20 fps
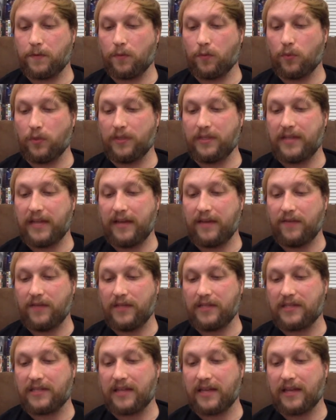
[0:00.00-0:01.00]
When Davey
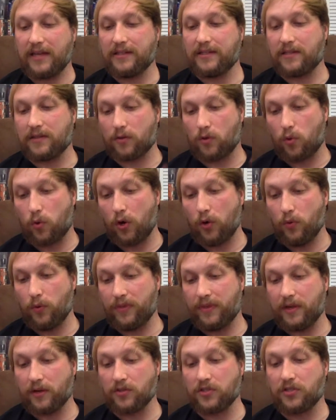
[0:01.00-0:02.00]
says,
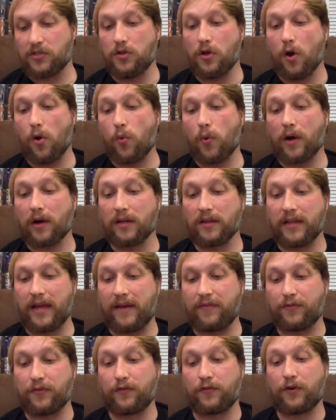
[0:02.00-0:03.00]
quote, "There's nowhere
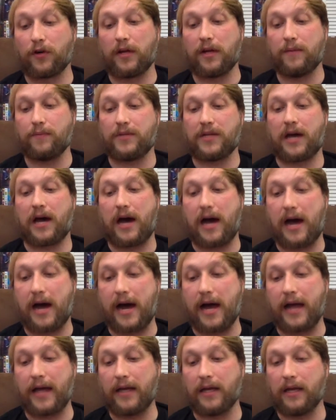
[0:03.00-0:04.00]
left for him to
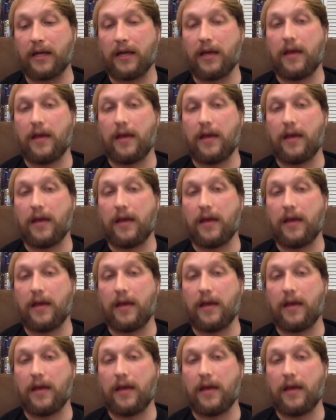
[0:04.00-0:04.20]
hide,"